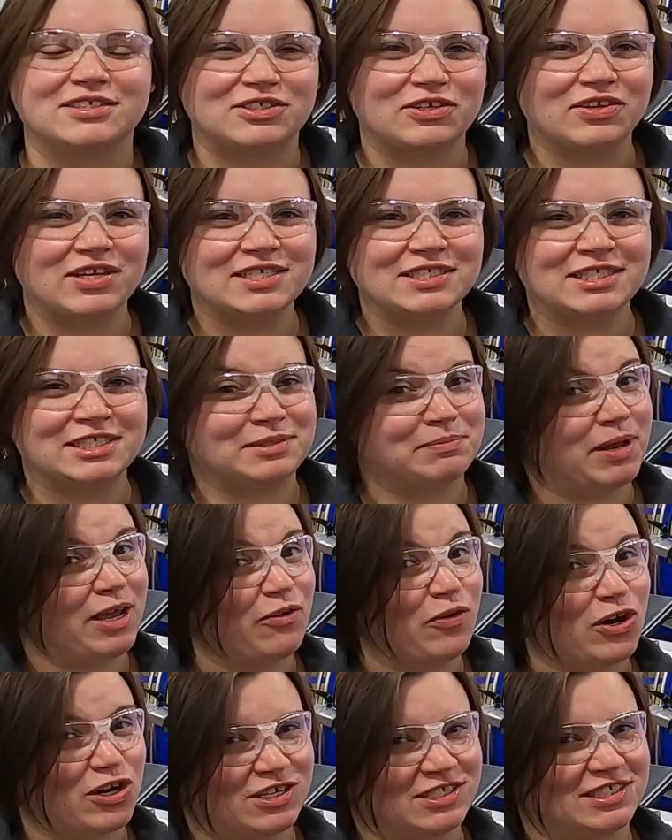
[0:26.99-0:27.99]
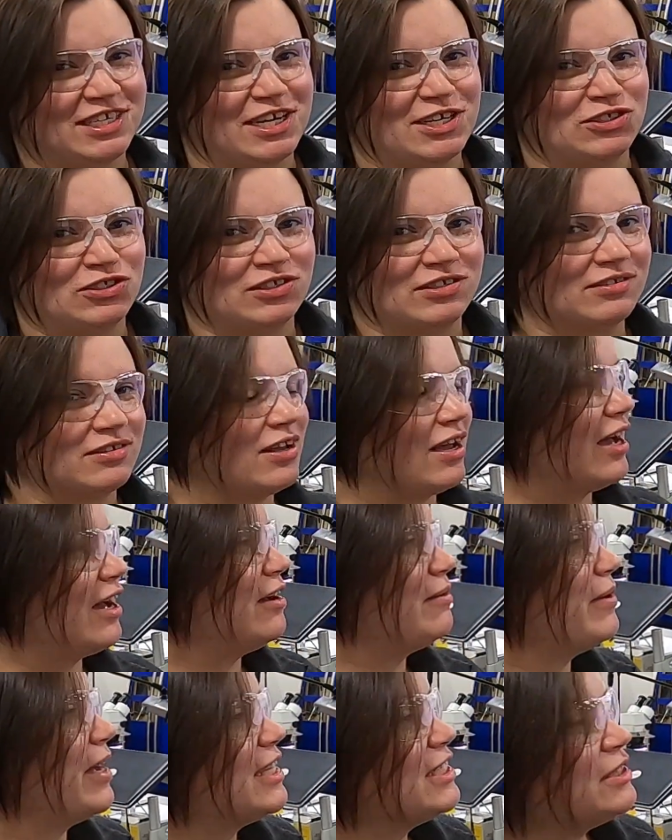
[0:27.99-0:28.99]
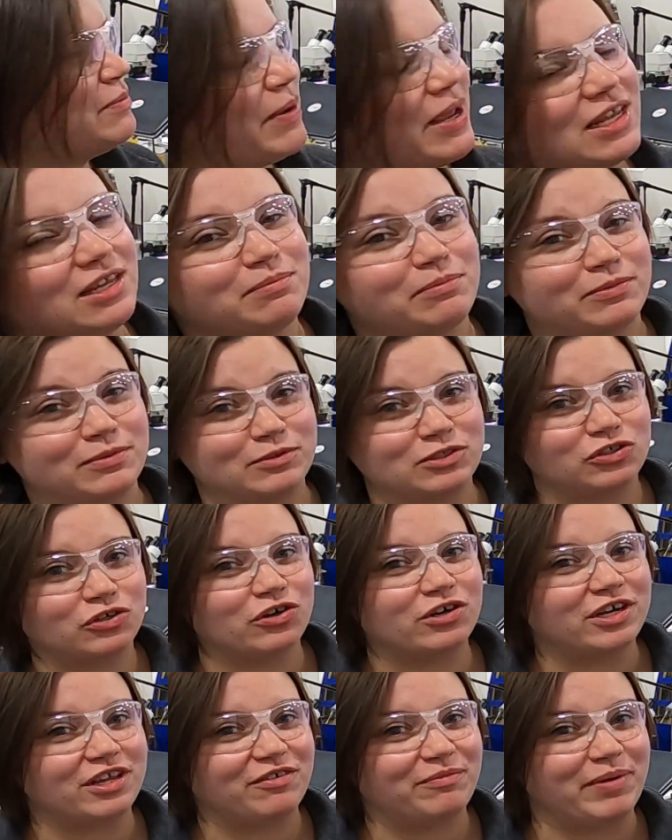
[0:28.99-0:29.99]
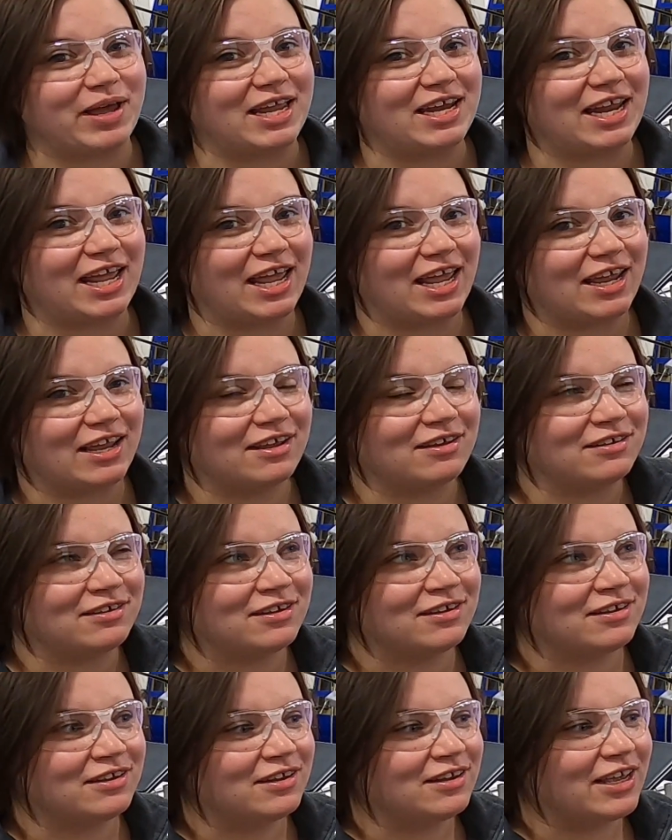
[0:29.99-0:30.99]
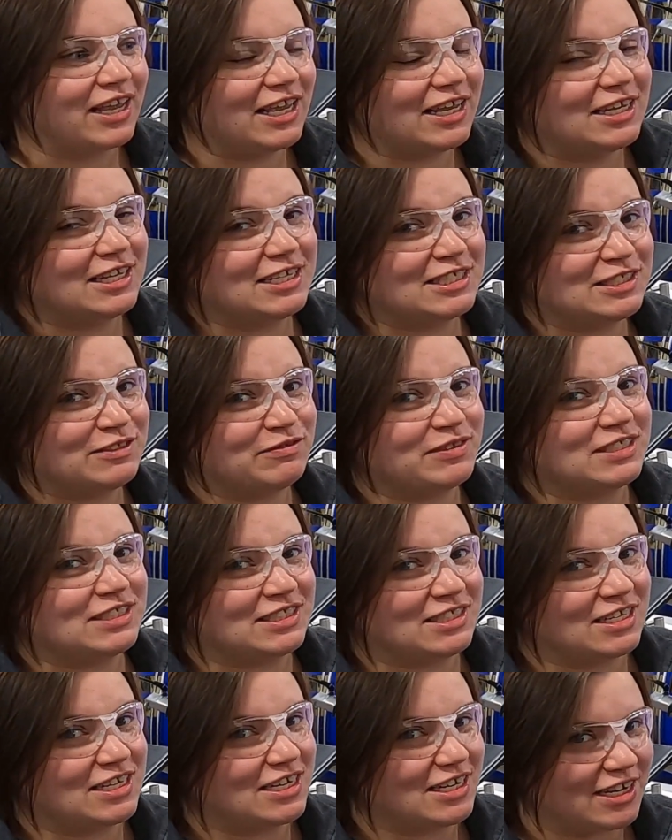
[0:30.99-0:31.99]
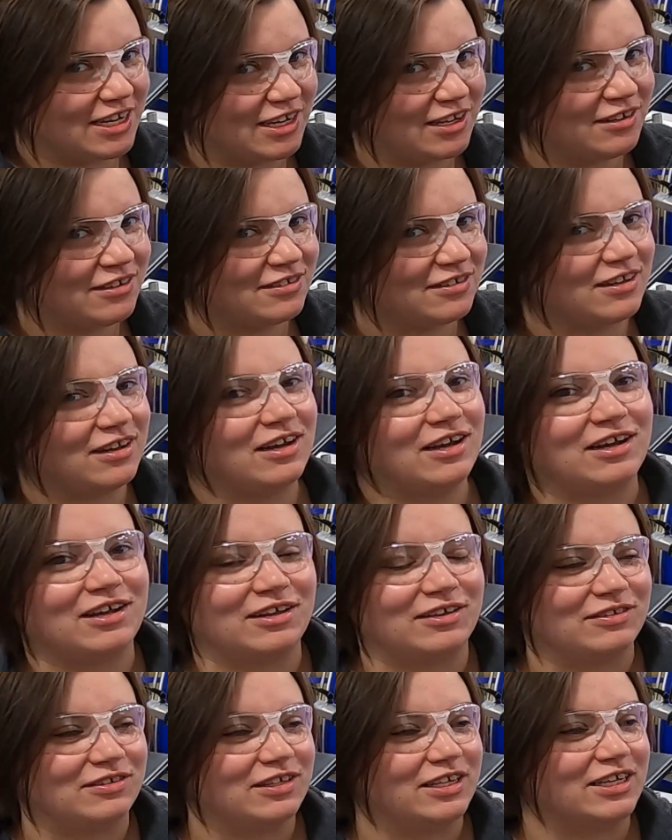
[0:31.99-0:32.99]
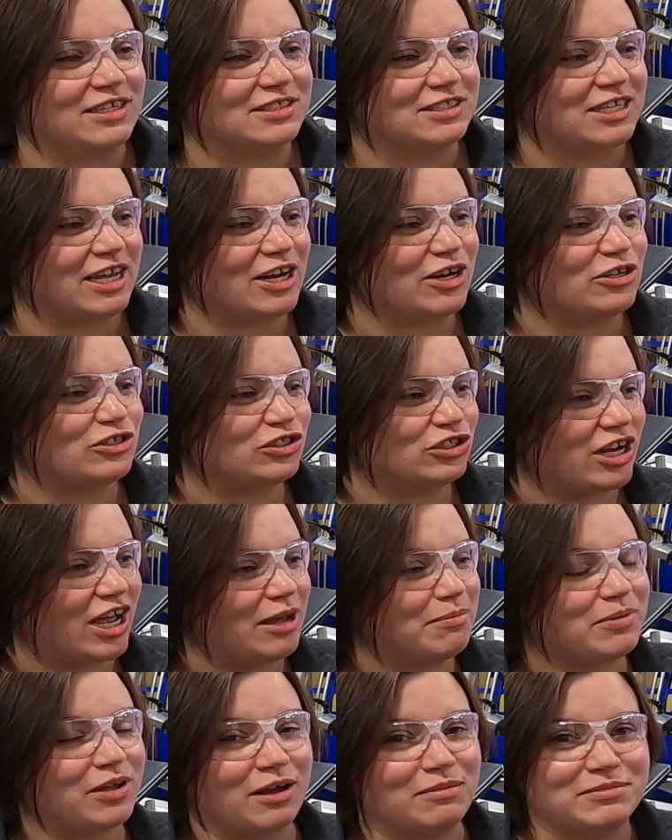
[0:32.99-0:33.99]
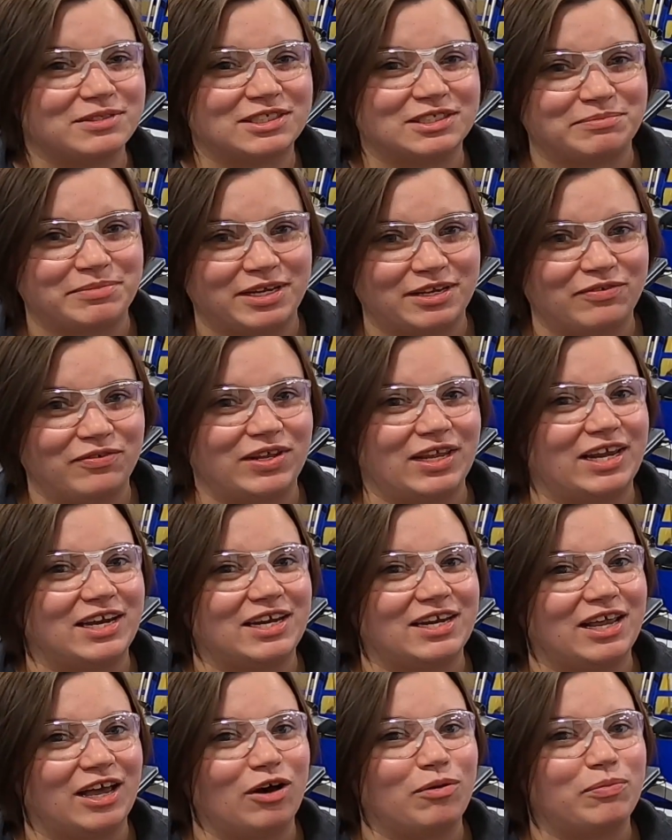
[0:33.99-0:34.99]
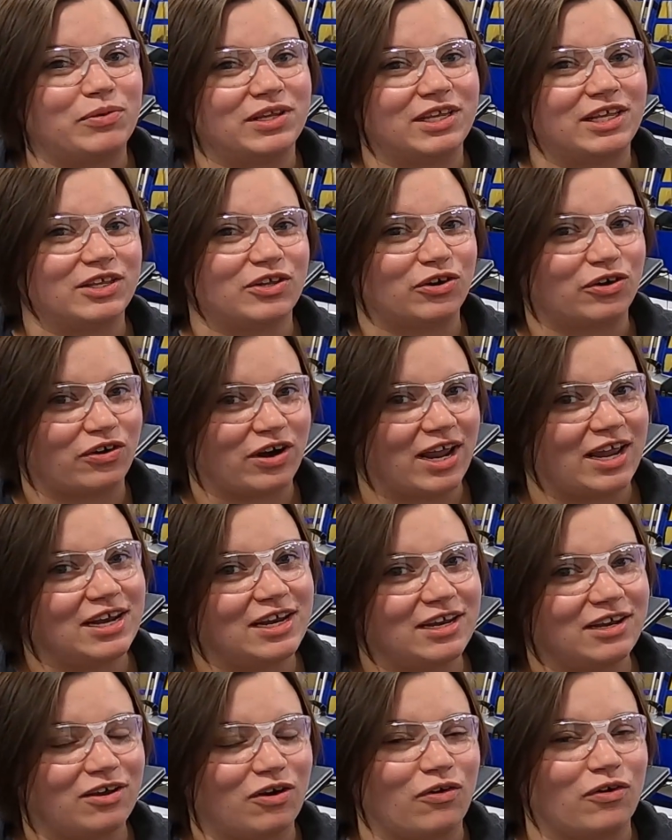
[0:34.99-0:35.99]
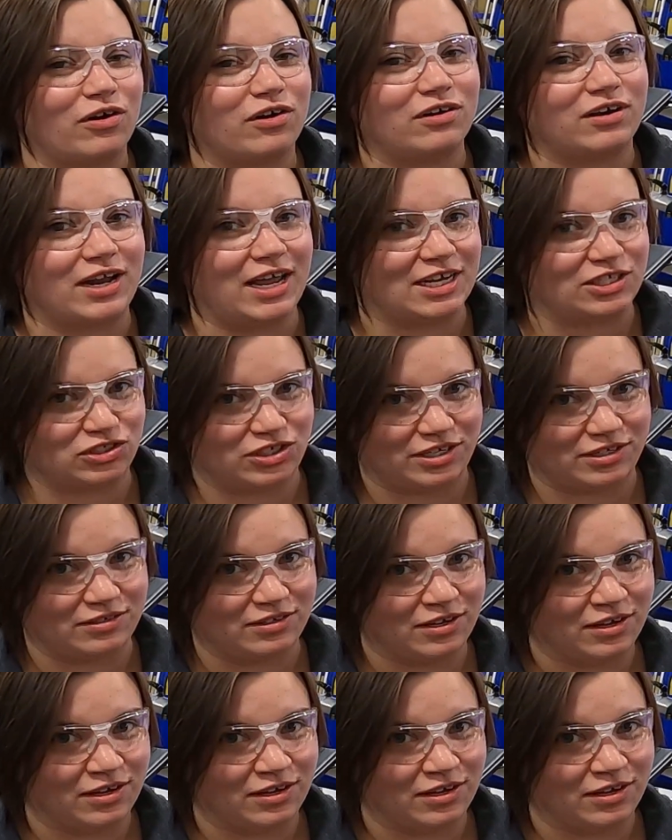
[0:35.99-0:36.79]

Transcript: So this is my workstation. I spend the majority of my day in this vicinity. The entire shop comes to me when they need help with either grinding or etching.